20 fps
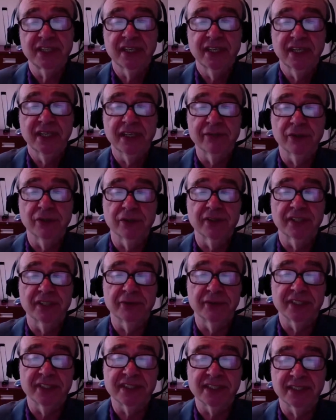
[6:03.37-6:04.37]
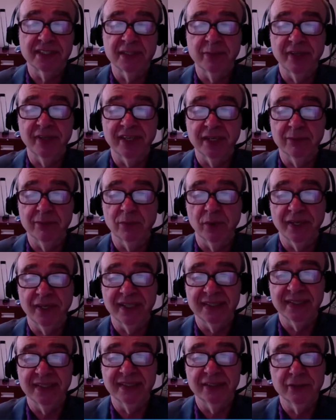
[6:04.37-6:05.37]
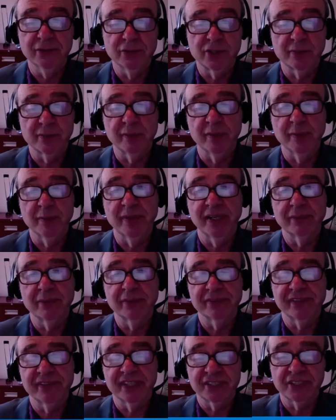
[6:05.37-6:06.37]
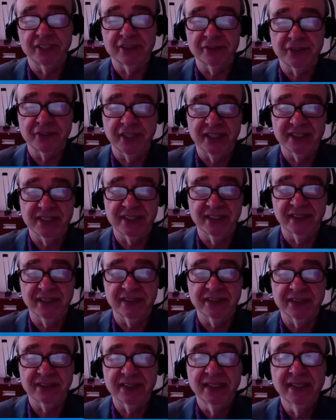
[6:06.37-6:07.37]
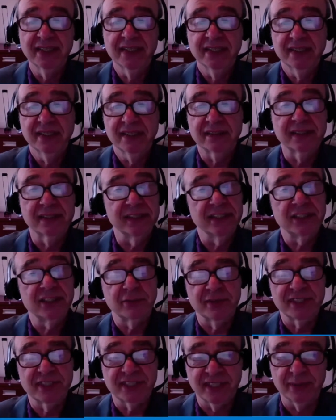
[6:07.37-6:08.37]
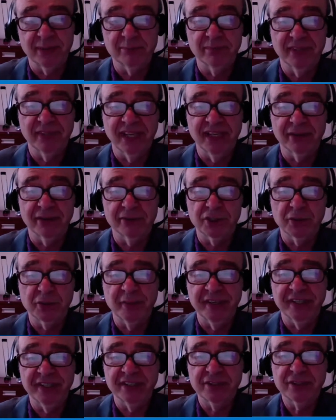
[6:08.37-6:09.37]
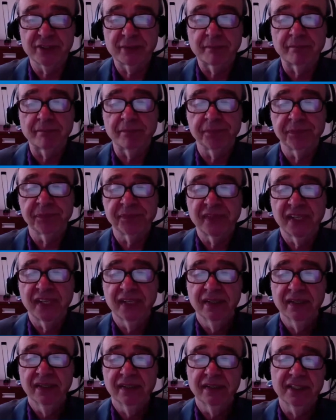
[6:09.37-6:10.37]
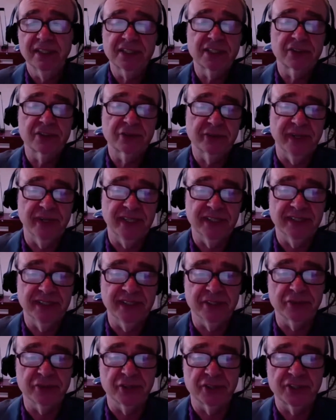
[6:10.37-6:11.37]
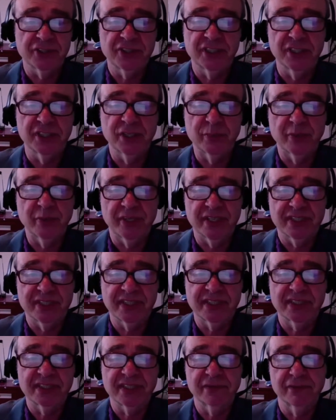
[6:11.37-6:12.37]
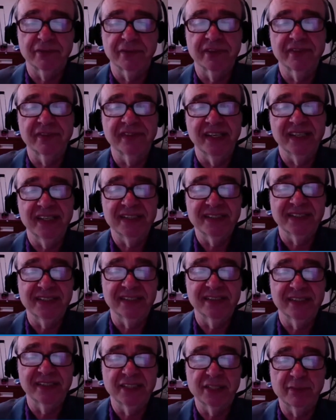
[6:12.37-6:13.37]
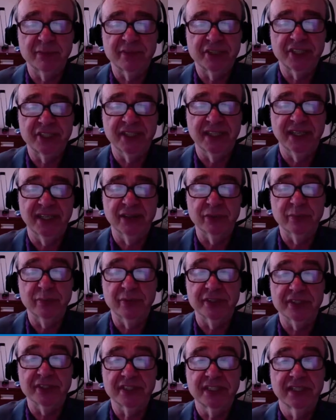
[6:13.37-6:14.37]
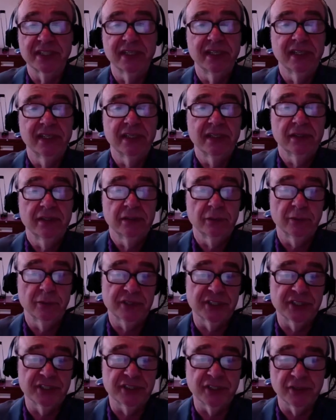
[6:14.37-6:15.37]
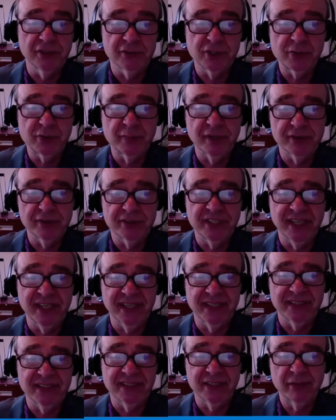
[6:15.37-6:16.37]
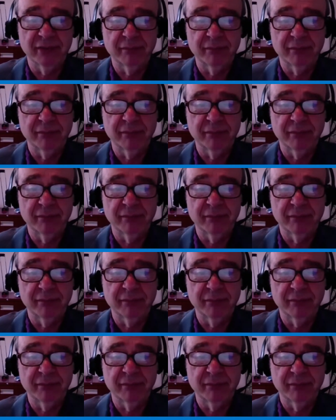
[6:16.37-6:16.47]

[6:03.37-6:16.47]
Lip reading: have only recently become widely usable by professional translators, at least with some language pairs. This has created interest in the process of revising these machine outputs, which is known as post-editing.